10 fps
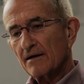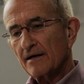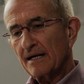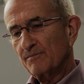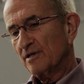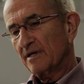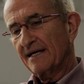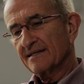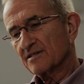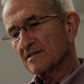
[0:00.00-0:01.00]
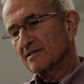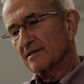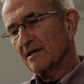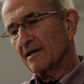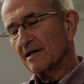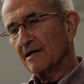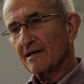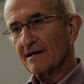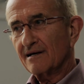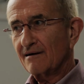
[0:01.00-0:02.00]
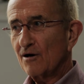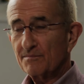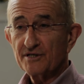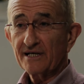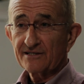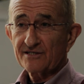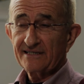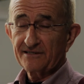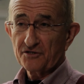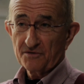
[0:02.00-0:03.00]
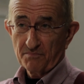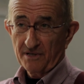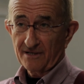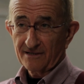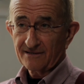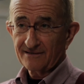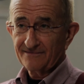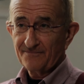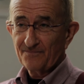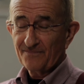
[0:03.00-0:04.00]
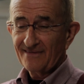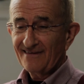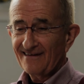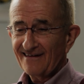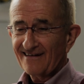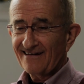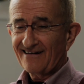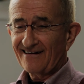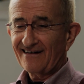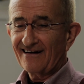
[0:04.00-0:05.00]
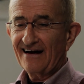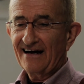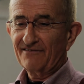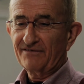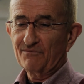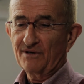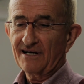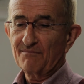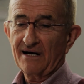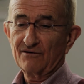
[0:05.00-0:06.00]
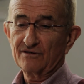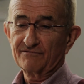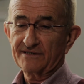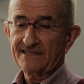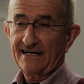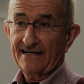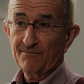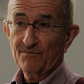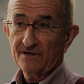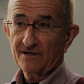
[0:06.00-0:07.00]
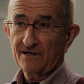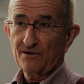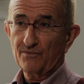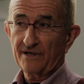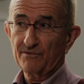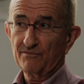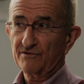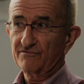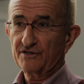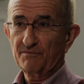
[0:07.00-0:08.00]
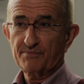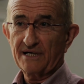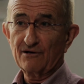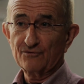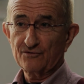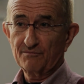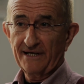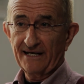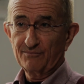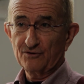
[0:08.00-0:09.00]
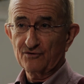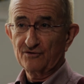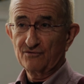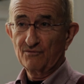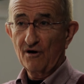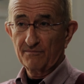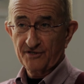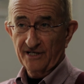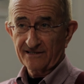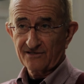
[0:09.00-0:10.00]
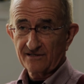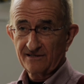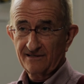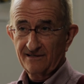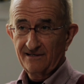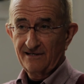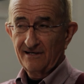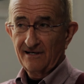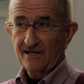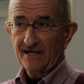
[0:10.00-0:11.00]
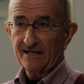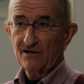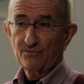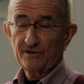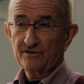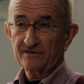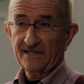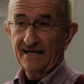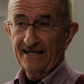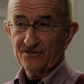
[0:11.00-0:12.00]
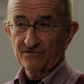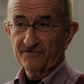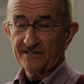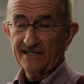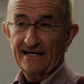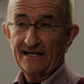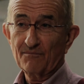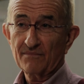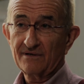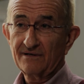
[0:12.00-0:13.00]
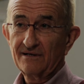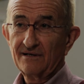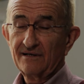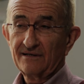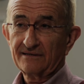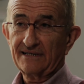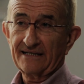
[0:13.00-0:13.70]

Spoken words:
I'm not against objects that disappear. I think we come out of a time where we were very proud to be able to do objects. And now we are on the edge of a time that